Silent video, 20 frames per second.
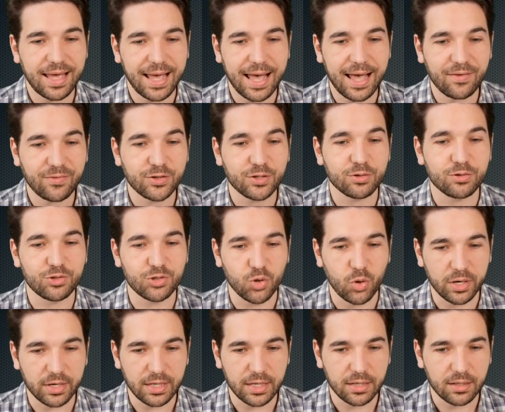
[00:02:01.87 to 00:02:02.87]
after
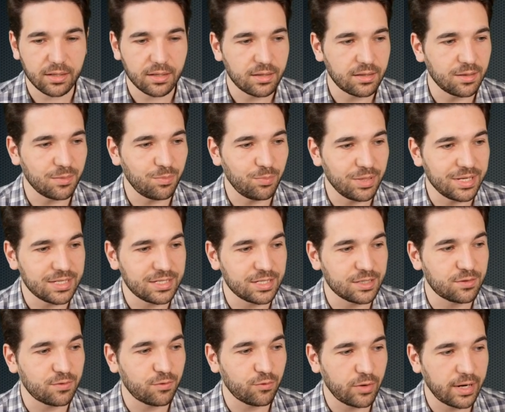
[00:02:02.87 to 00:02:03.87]
joining the
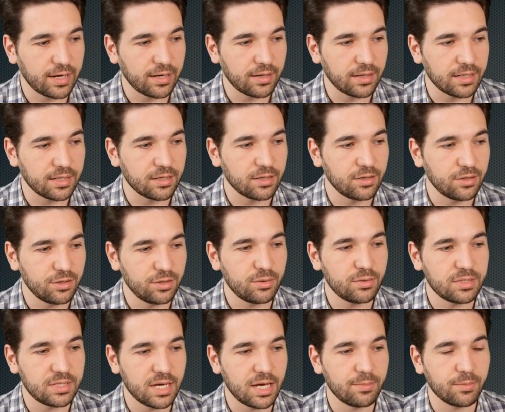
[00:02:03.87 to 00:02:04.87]
business-friendly New
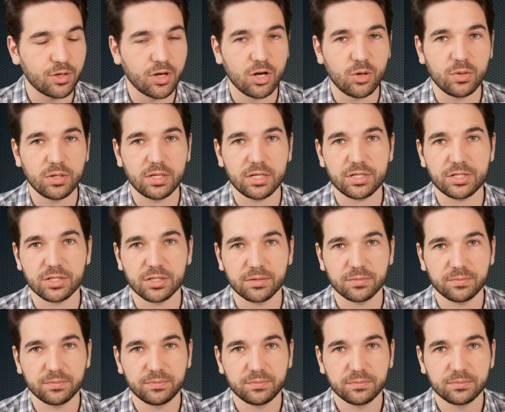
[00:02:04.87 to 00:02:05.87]
Dem Coalition.
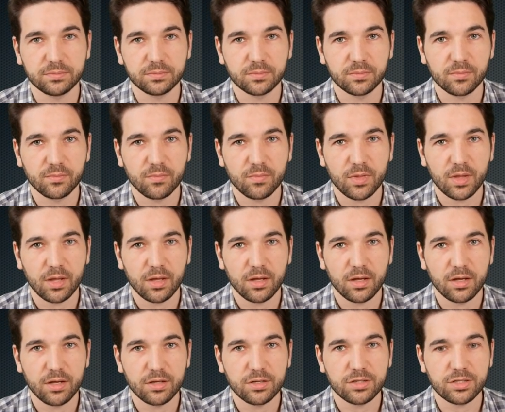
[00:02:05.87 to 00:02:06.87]

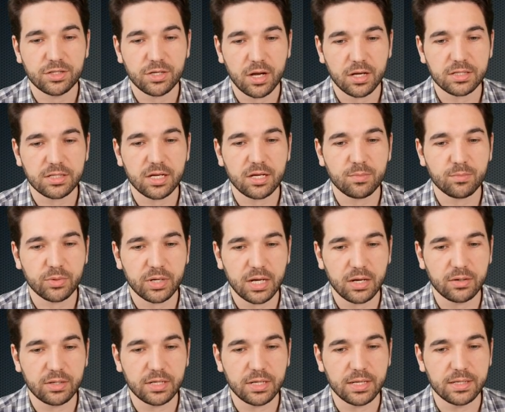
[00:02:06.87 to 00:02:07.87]
Shontel
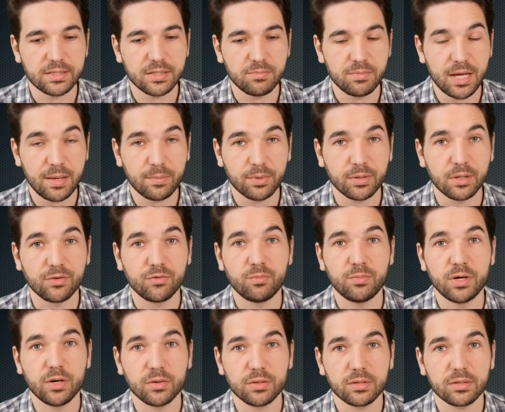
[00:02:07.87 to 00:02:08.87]
Brown is a member of
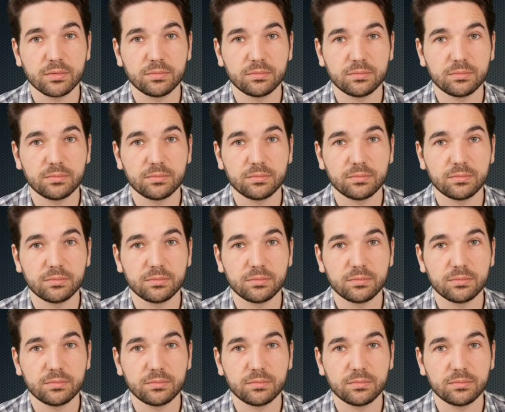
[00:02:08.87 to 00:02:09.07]
both.